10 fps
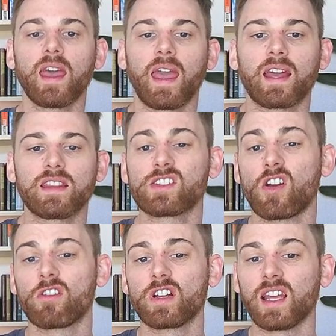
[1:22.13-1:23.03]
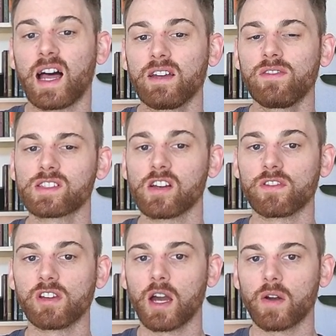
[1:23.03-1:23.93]
And these are already live, so
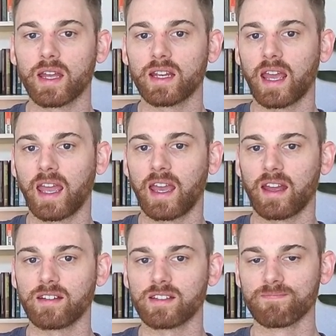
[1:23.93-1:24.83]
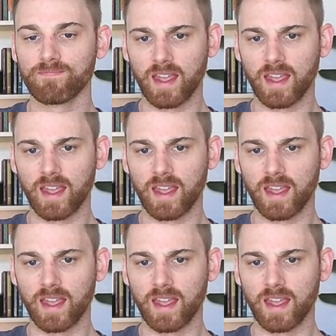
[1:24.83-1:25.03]
if you go in and